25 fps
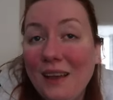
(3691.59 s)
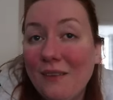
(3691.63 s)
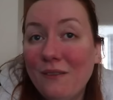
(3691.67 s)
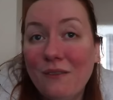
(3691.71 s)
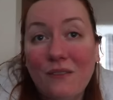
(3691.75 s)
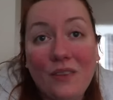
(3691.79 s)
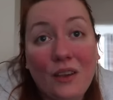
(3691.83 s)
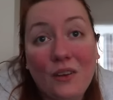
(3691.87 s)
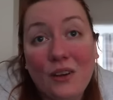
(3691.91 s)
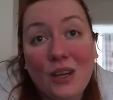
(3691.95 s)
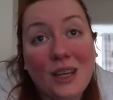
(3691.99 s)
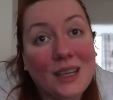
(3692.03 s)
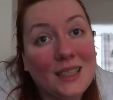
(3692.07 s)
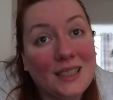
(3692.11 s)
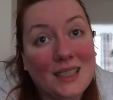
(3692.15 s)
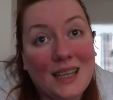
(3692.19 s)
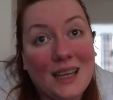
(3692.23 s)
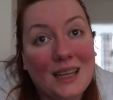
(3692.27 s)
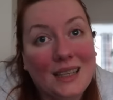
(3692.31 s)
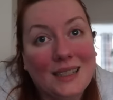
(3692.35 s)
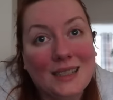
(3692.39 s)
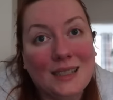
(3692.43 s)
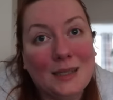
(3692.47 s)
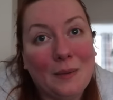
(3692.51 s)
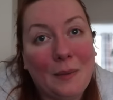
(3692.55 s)
I'm very
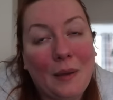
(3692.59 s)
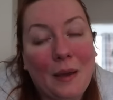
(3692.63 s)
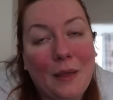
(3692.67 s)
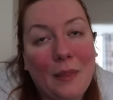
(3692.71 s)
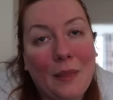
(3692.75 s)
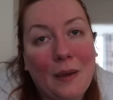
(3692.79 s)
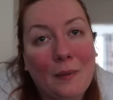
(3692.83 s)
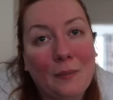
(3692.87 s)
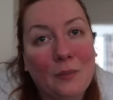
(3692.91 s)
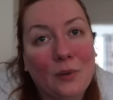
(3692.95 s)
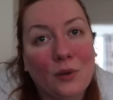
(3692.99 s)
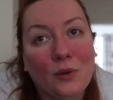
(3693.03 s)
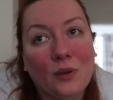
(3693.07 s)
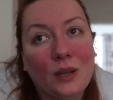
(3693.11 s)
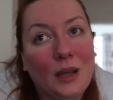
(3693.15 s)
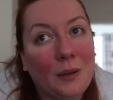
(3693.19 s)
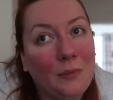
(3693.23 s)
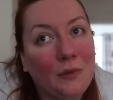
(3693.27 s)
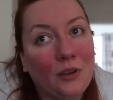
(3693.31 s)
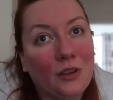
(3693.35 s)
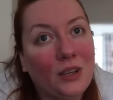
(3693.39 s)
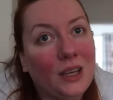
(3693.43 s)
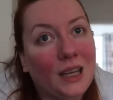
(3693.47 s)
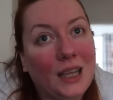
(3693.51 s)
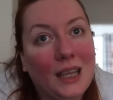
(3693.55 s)
excited about that book.
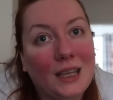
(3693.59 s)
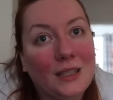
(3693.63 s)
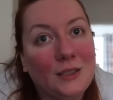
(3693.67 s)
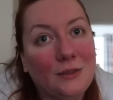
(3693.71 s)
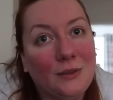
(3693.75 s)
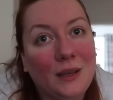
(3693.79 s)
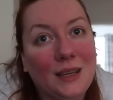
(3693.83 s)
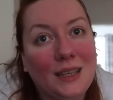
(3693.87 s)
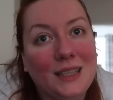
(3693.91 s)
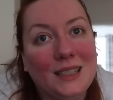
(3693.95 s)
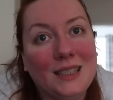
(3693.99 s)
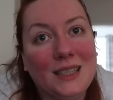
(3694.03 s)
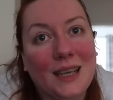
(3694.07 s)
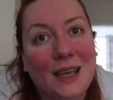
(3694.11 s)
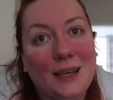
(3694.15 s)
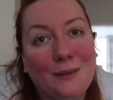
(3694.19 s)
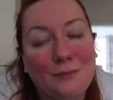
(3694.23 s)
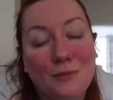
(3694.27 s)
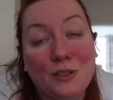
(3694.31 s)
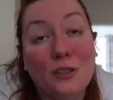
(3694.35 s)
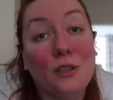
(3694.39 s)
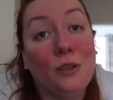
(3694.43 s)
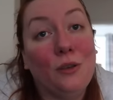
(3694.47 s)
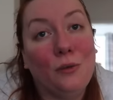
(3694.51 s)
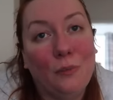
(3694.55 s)
I'm not gonna get to it
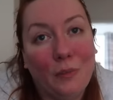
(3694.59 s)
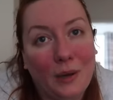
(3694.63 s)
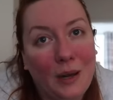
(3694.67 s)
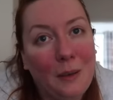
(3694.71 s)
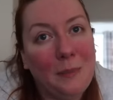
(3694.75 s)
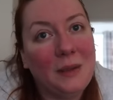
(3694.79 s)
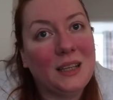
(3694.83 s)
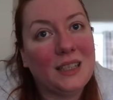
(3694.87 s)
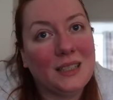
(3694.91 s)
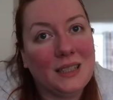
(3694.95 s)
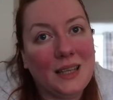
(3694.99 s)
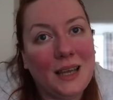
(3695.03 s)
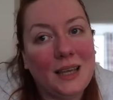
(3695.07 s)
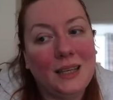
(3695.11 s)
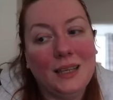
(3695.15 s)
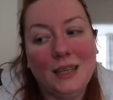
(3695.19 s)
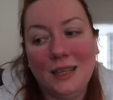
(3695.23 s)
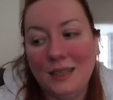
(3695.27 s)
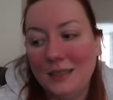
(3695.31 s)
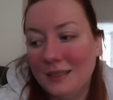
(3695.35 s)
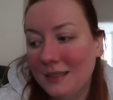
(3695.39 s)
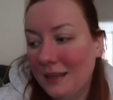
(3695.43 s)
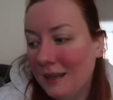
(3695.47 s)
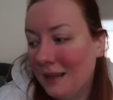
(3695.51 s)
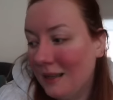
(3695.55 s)
anytime soon, but I'm
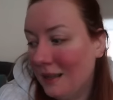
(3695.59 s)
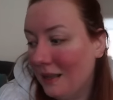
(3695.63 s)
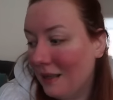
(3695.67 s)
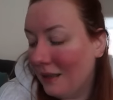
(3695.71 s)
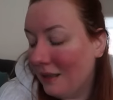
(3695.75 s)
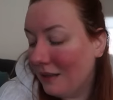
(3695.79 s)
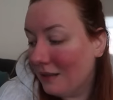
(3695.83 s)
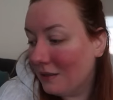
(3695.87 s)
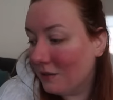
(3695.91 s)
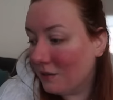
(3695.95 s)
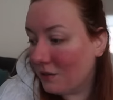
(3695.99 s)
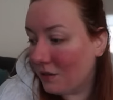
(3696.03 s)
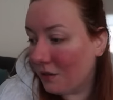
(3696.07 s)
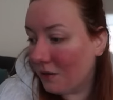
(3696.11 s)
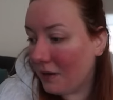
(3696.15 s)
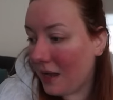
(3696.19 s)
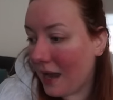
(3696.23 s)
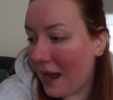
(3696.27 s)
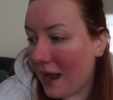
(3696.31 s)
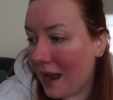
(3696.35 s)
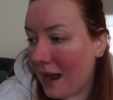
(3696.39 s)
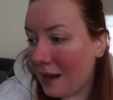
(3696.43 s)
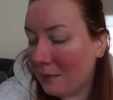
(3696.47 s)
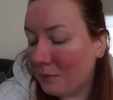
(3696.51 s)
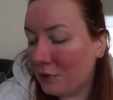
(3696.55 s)
excited. So
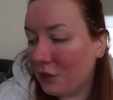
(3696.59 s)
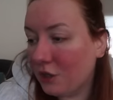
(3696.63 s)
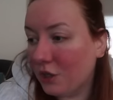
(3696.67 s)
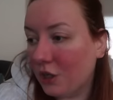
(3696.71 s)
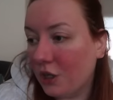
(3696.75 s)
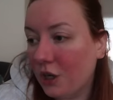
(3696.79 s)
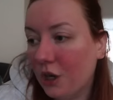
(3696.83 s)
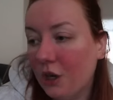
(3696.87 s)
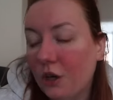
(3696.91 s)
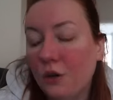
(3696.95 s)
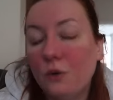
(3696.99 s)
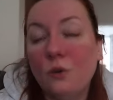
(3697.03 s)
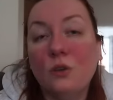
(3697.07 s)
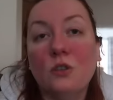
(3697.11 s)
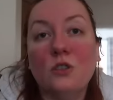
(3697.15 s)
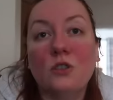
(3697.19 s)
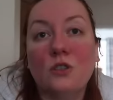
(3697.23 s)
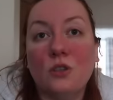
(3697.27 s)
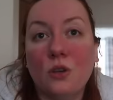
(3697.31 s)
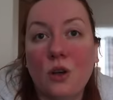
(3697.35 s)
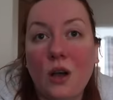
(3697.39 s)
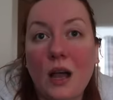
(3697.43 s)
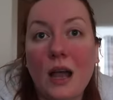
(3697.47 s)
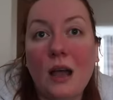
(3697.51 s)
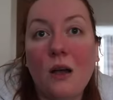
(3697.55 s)
yeah, I'm gonna go
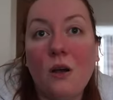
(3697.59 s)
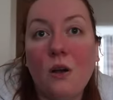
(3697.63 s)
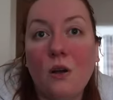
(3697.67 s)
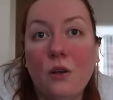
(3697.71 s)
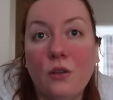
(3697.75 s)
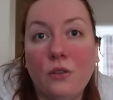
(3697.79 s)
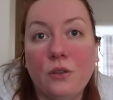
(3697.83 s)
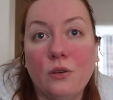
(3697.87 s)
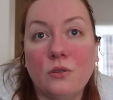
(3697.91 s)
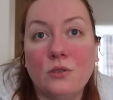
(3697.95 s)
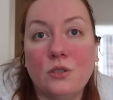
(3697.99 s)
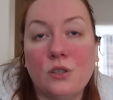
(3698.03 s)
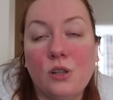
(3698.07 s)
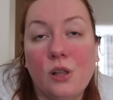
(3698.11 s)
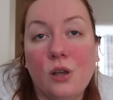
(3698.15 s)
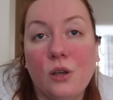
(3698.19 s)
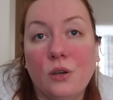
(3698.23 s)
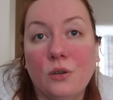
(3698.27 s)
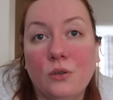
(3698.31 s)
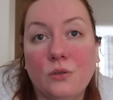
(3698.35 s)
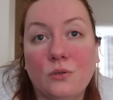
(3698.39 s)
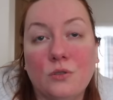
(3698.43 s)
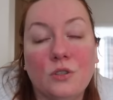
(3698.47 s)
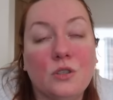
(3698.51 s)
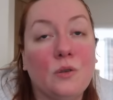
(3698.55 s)
sort out all those
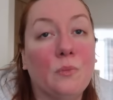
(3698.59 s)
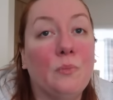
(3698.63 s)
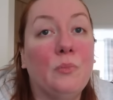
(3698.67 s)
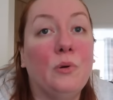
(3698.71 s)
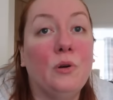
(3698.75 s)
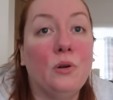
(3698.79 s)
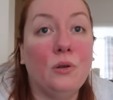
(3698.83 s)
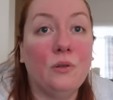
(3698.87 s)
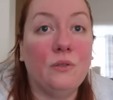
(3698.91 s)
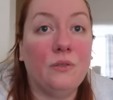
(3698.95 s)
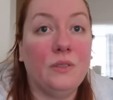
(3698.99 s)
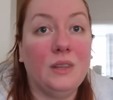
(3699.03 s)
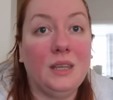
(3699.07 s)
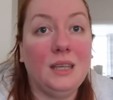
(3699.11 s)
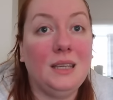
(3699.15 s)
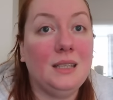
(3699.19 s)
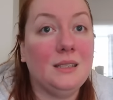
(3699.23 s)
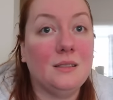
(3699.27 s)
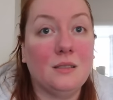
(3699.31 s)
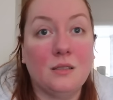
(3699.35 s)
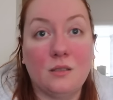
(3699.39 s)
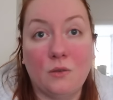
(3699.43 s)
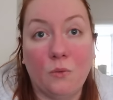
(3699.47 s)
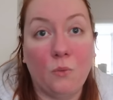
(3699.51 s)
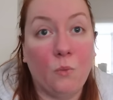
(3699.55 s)
clothes, put
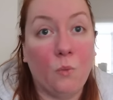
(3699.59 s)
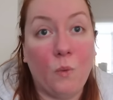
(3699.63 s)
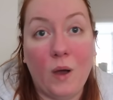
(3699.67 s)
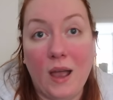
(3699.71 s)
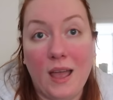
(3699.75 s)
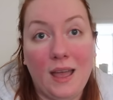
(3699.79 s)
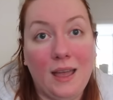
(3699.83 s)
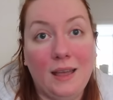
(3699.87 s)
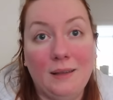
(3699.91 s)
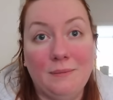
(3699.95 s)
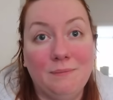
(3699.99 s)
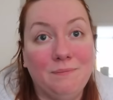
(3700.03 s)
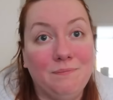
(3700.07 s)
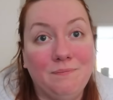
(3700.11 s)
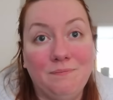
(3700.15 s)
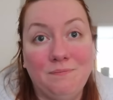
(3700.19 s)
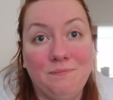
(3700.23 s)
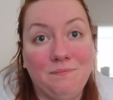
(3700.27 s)
these somewhere.